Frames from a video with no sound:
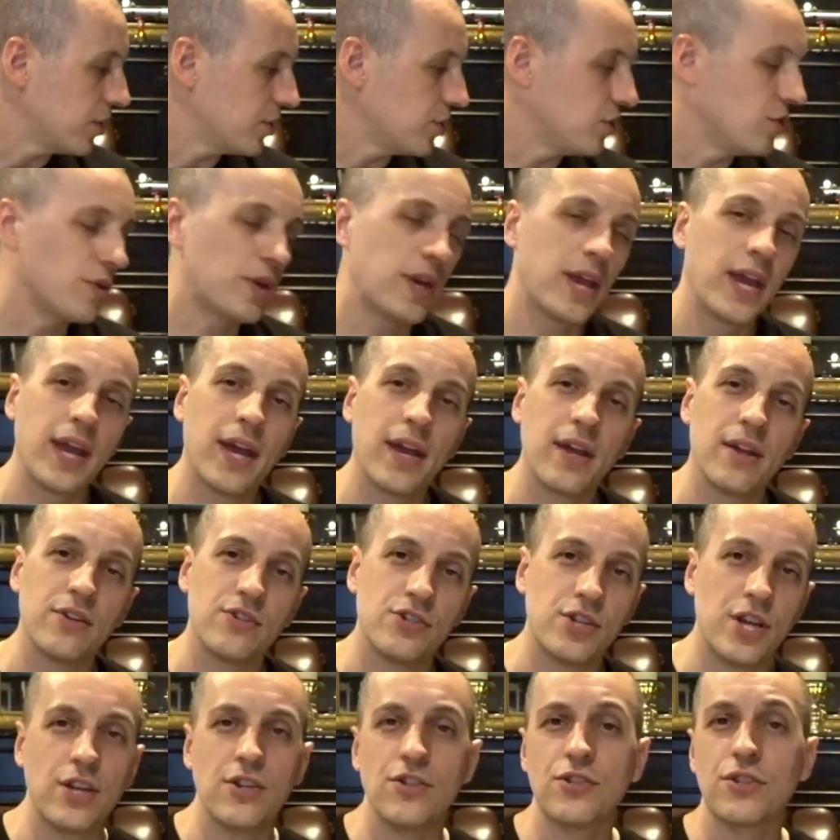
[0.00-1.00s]
you can't
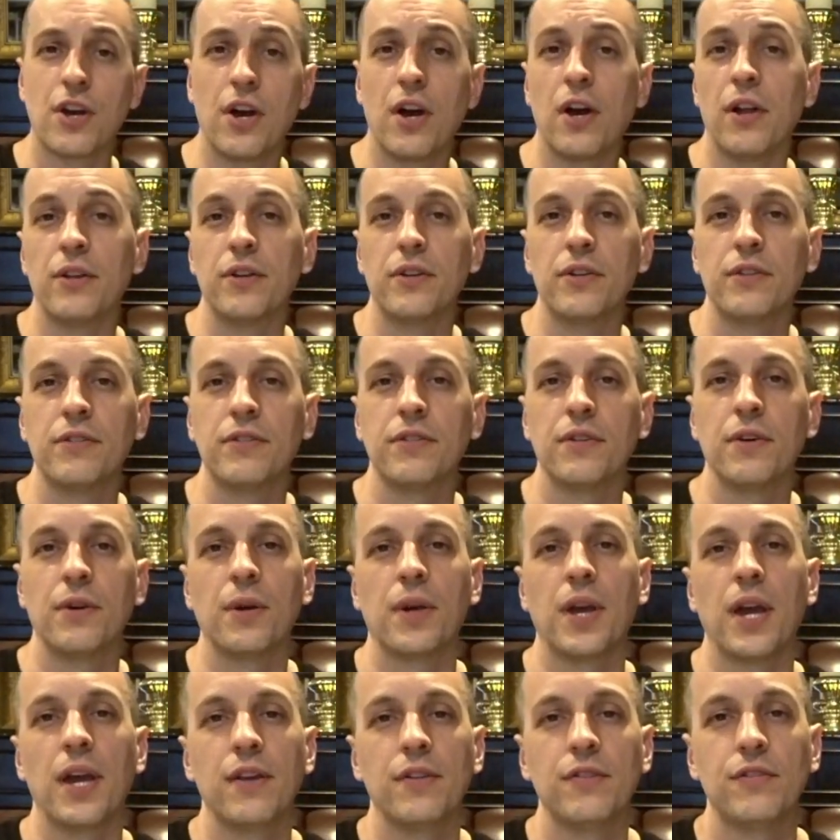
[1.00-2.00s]
change colors,
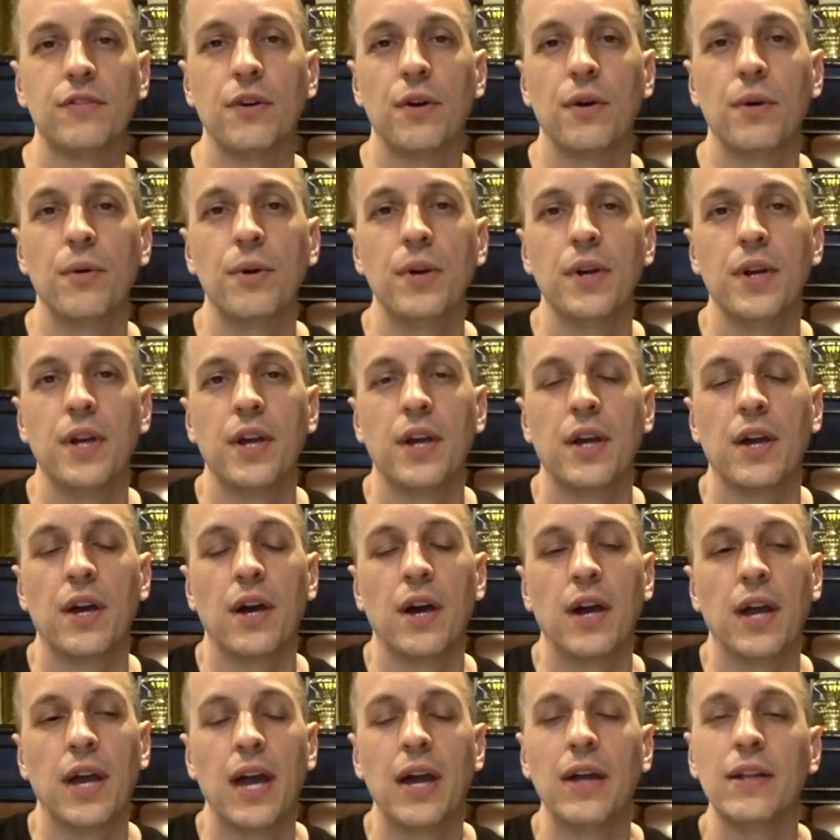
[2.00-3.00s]
okay? So
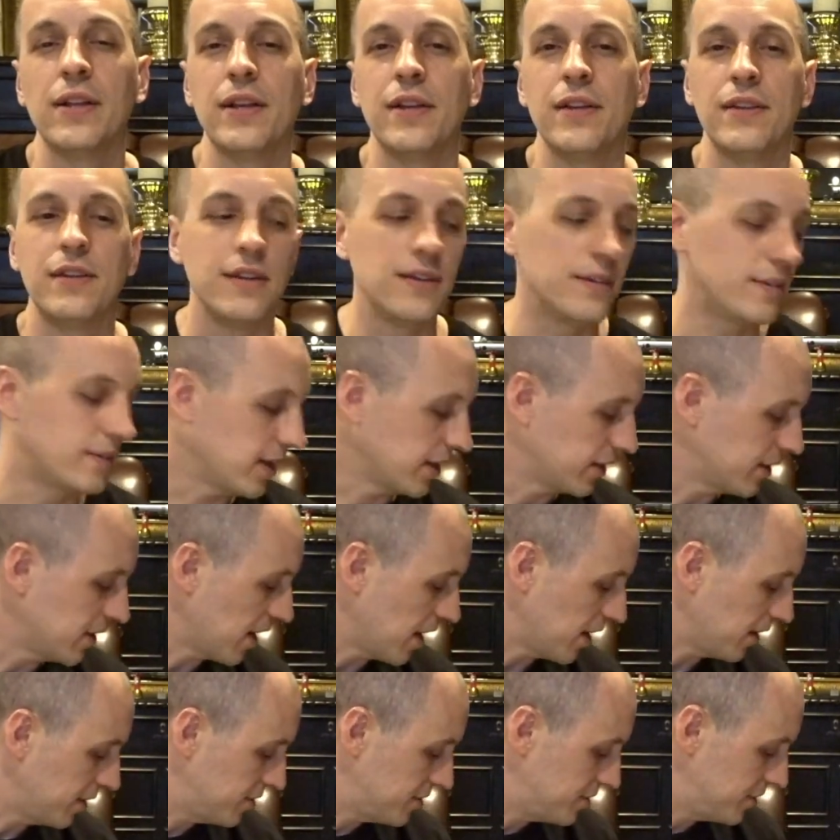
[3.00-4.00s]
LED
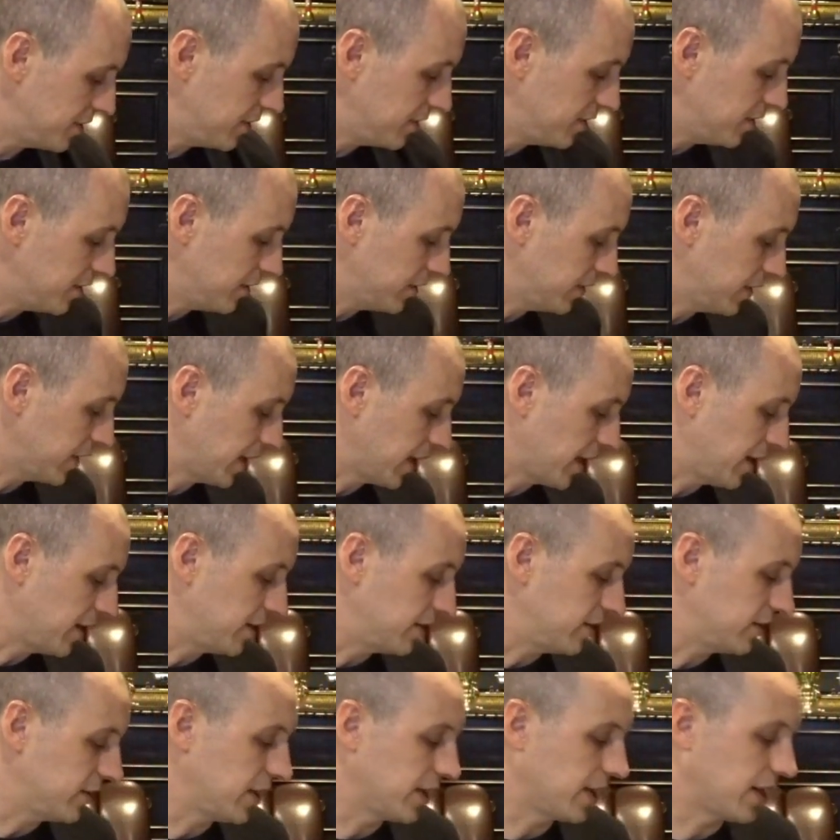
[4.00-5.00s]
technology, like
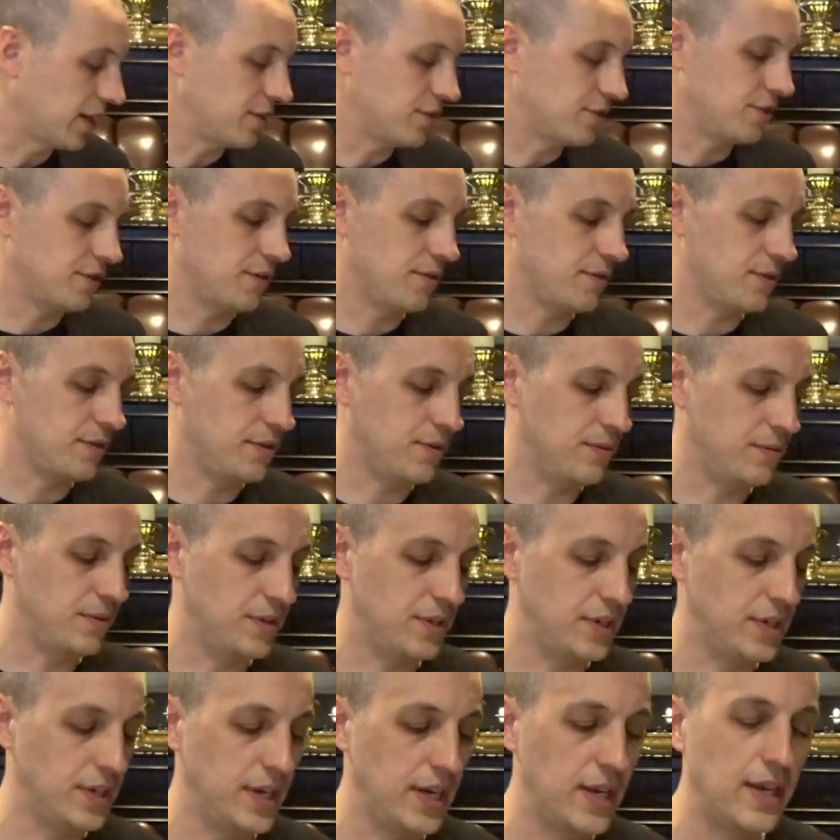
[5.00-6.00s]
I, like I showed you,
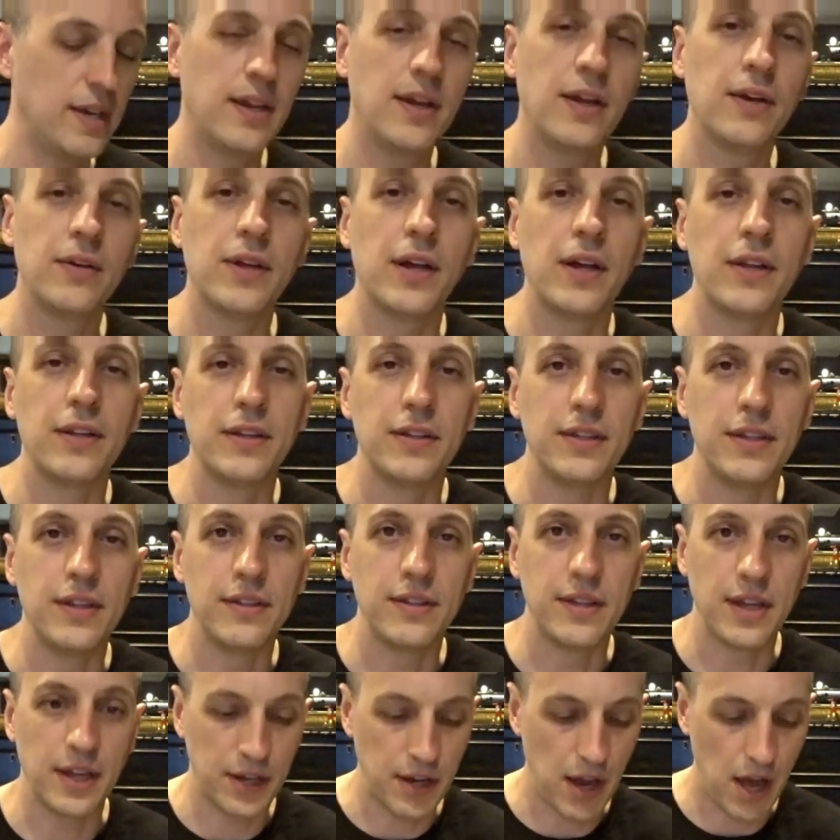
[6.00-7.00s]
the in-hilt
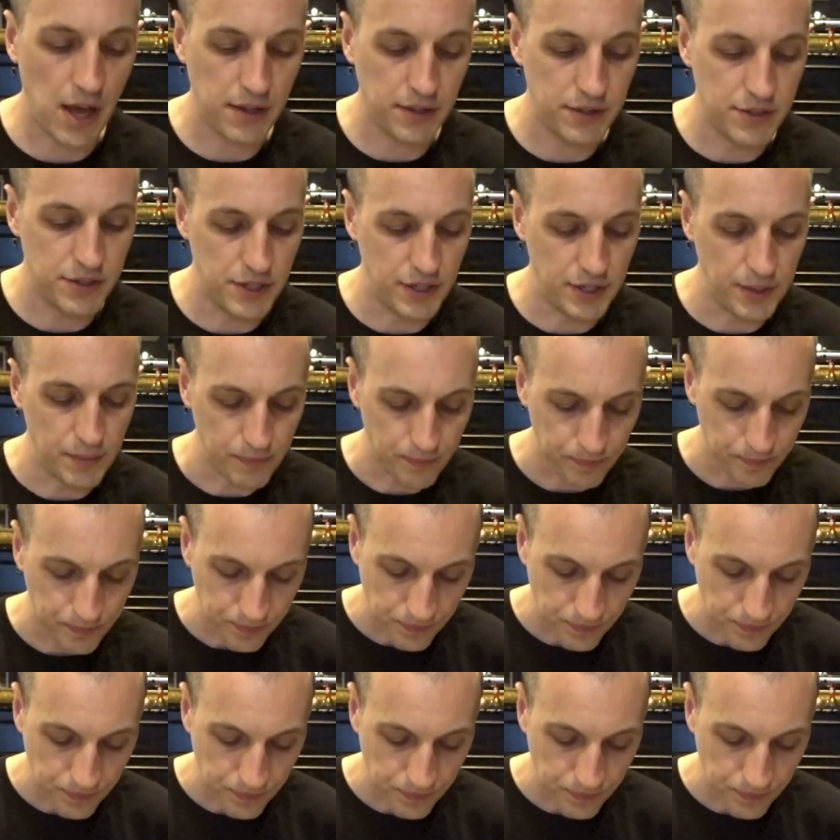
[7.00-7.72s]
LED technology